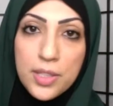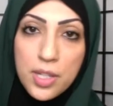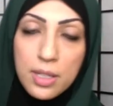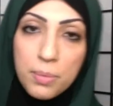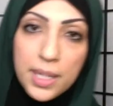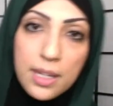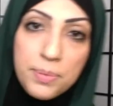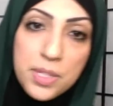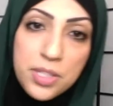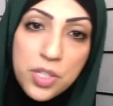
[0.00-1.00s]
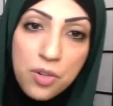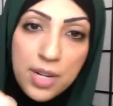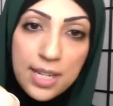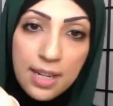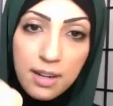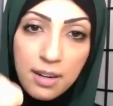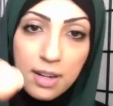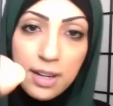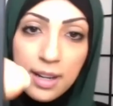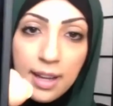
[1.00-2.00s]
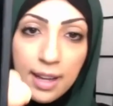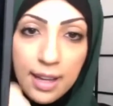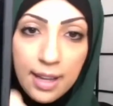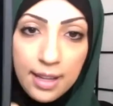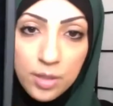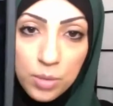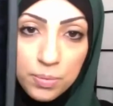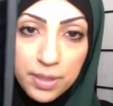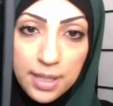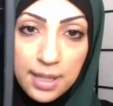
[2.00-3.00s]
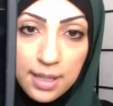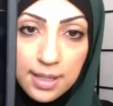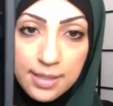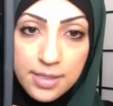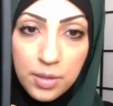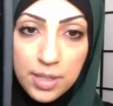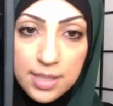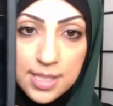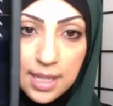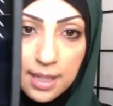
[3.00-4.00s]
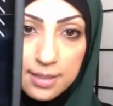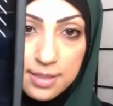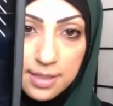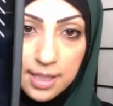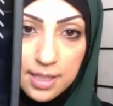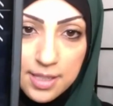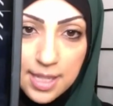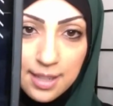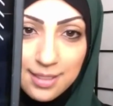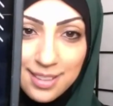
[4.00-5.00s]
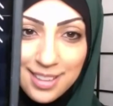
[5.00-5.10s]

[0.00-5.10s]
So I'm going to bring it up to the screen here, and hopefully, yes, you can see it. Can you see it?